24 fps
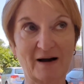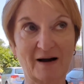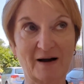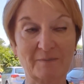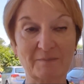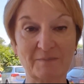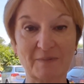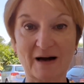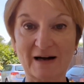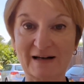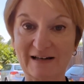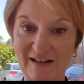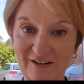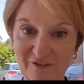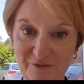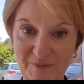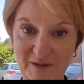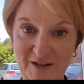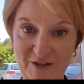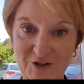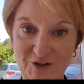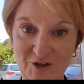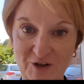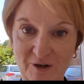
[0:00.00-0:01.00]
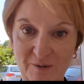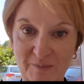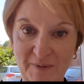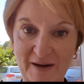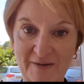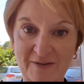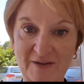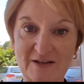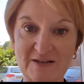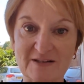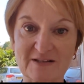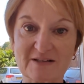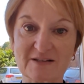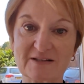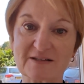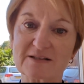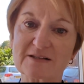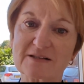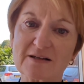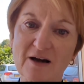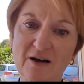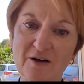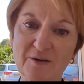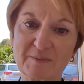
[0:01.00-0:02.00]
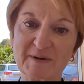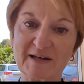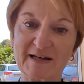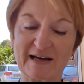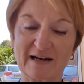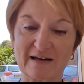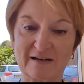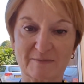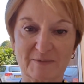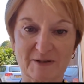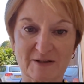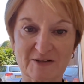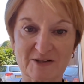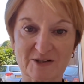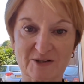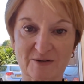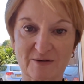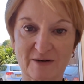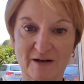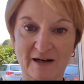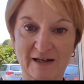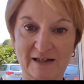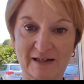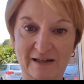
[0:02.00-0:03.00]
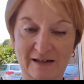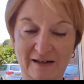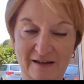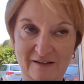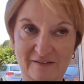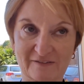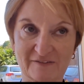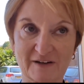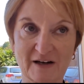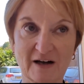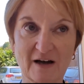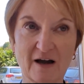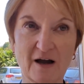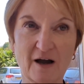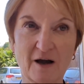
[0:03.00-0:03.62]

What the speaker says: I love my job and there's so many elements to it I love,